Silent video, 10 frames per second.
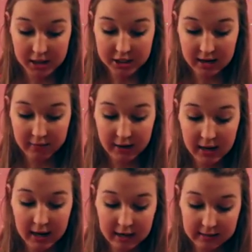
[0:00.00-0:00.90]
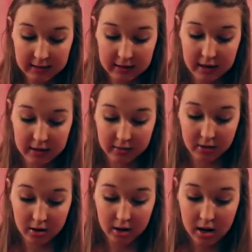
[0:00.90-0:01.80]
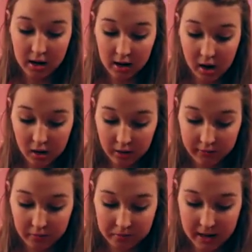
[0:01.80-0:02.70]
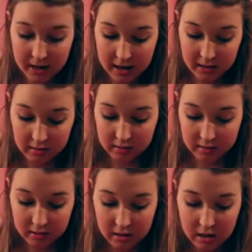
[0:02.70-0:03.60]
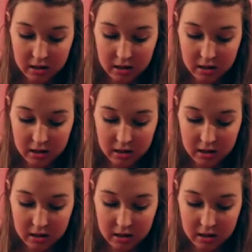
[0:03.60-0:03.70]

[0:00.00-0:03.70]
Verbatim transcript: I just have like hand sanitizer, colorful pens,